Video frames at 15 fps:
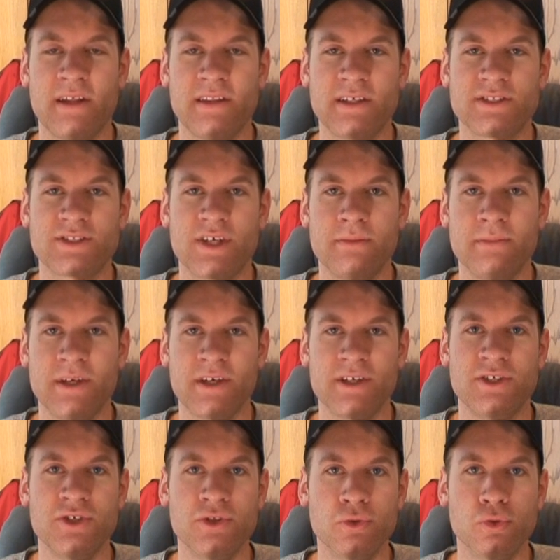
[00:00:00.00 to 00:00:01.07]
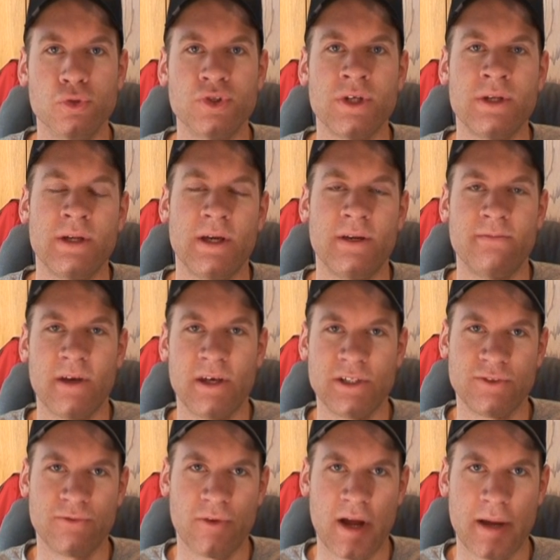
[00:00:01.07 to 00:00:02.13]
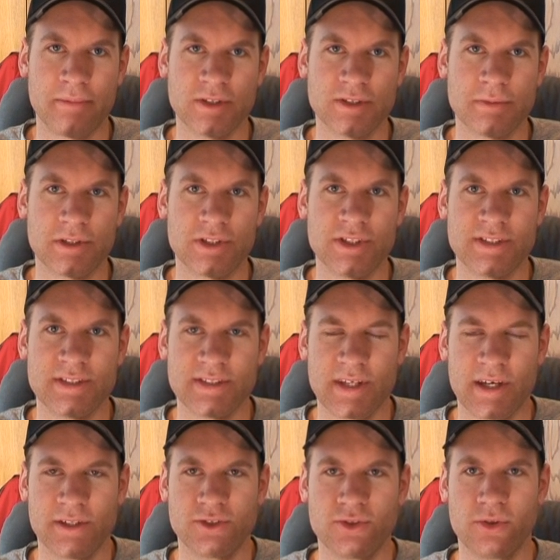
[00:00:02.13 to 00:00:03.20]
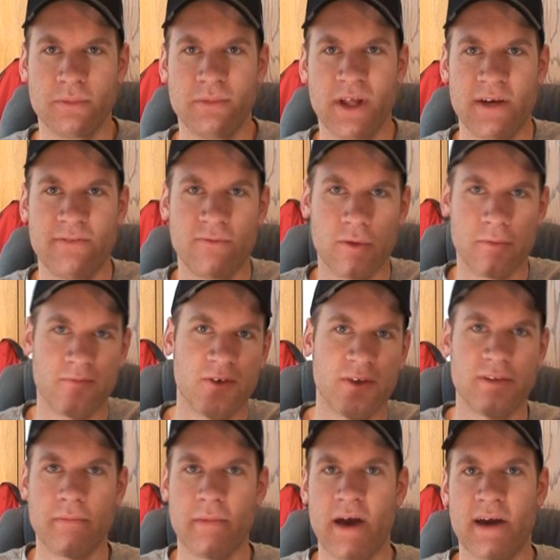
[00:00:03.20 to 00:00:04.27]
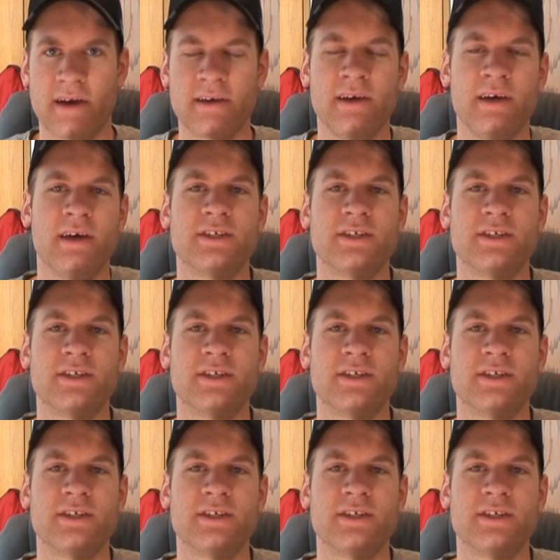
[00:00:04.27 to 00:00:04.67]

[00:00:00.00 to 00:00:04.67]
I think it's going to be a huge advantage for Apple, especially since they control the platform front to back.